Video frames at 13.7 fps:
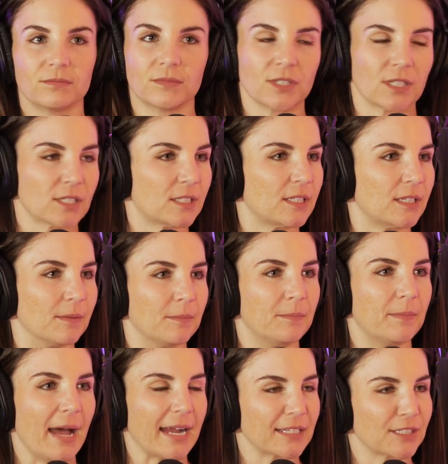Just a
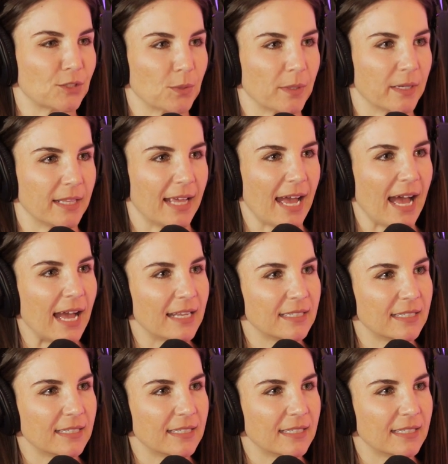backstory that